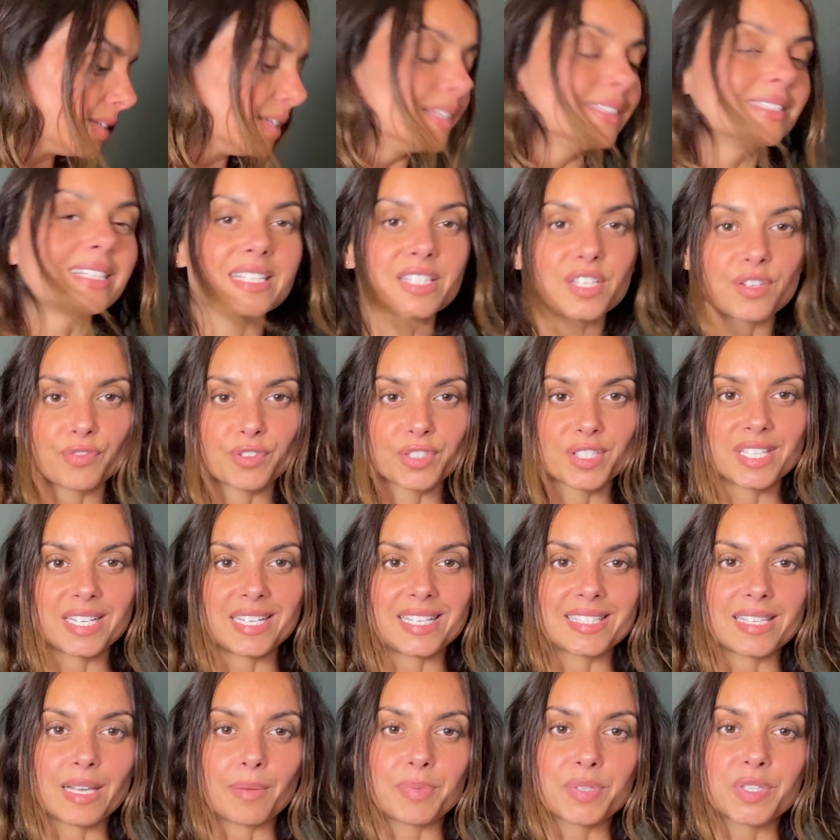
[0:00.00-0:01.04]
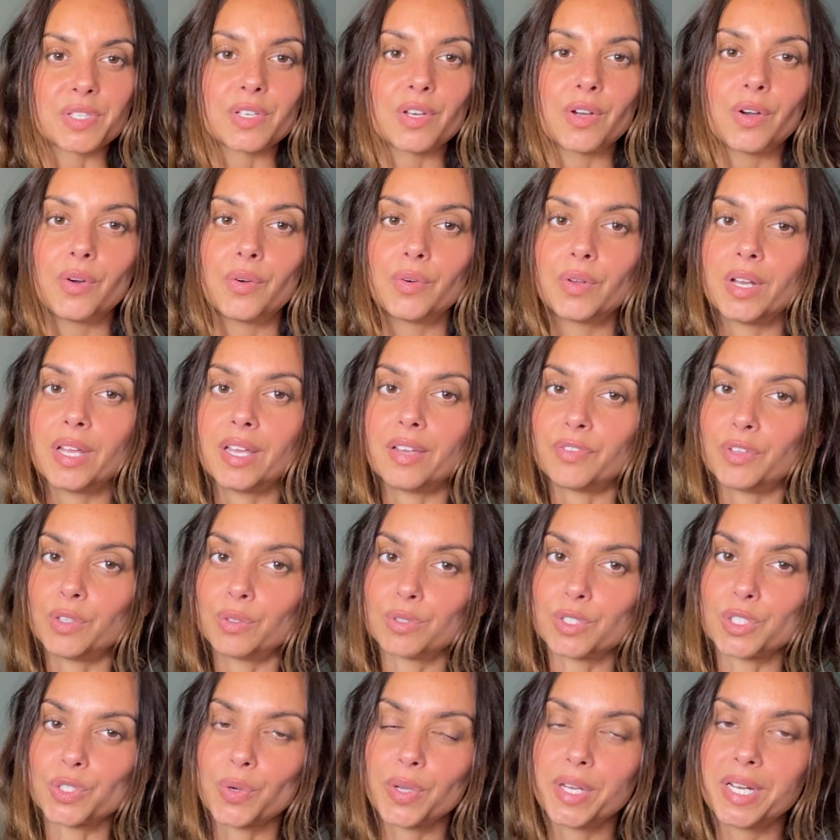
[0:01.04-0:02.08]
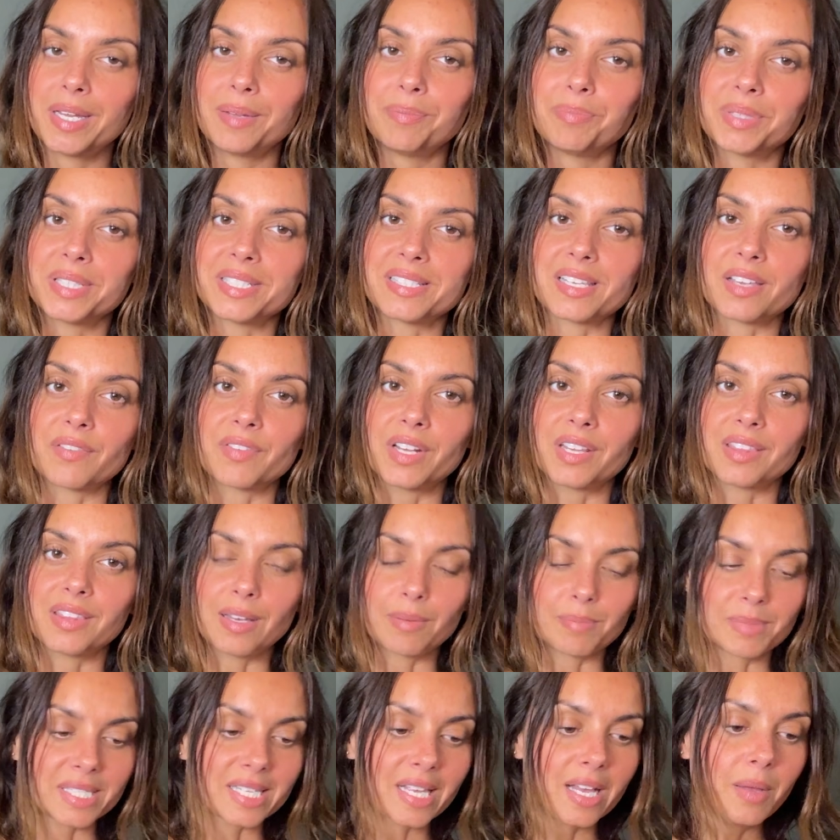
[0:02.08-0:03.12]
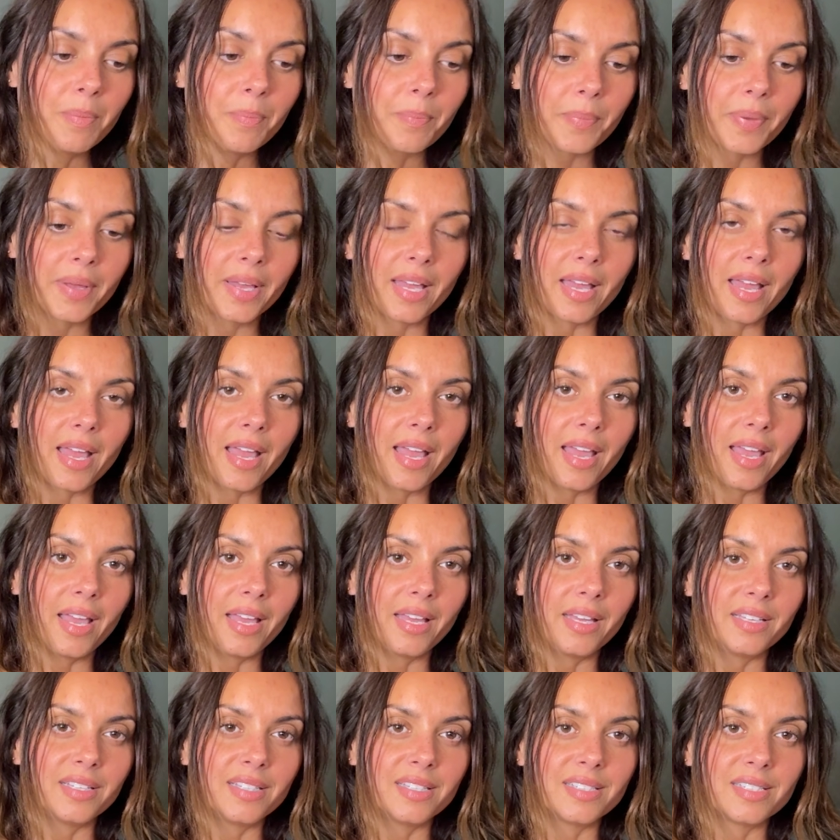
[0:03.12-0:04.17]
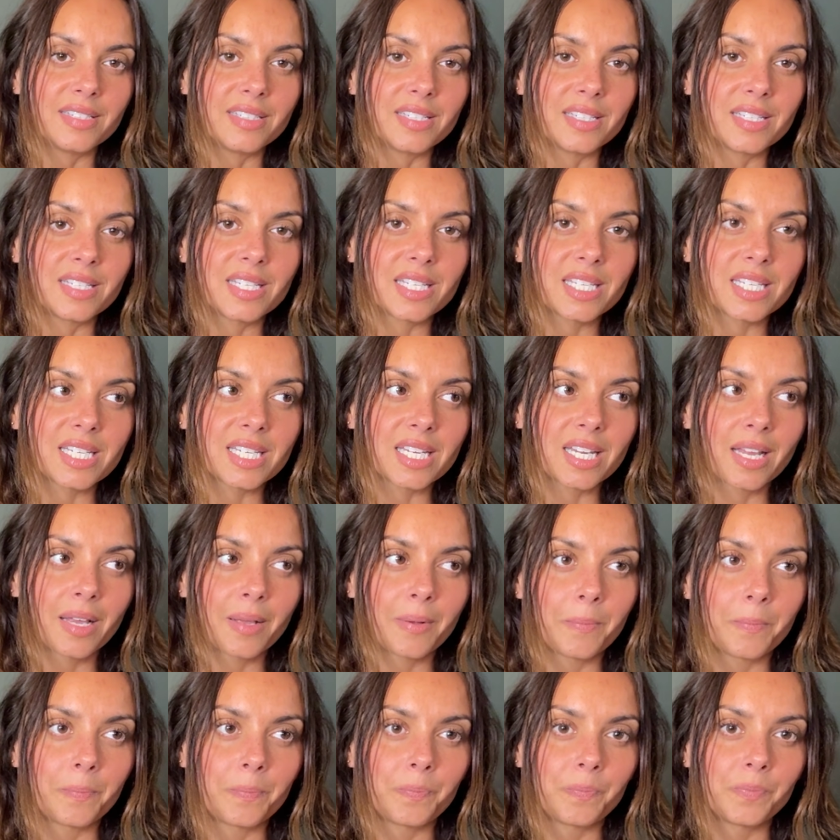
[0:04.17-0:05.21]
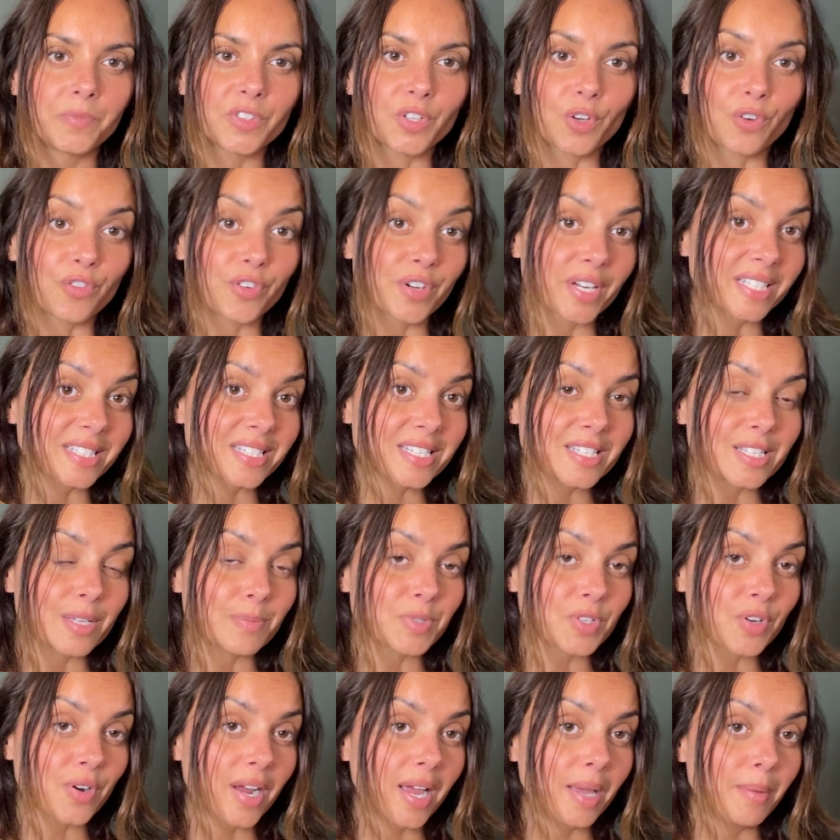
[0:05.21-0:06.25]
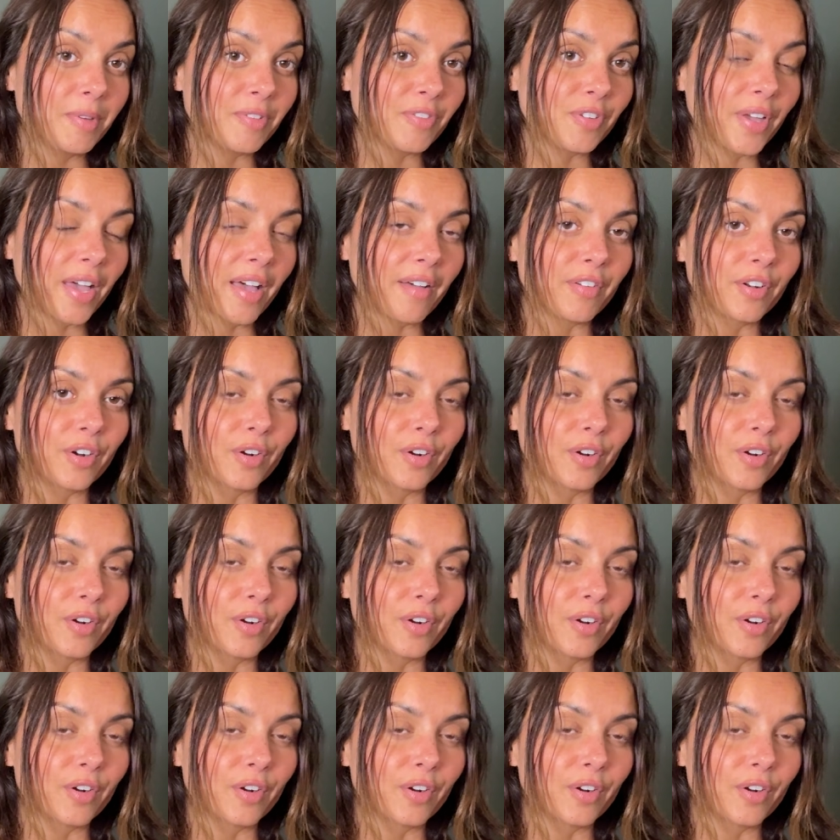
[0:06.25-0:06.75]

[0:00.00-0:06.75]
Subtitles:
That's it for today's episode. If you enjoyed it, please give it a thumbs up and don't forget to subscribe if you haven't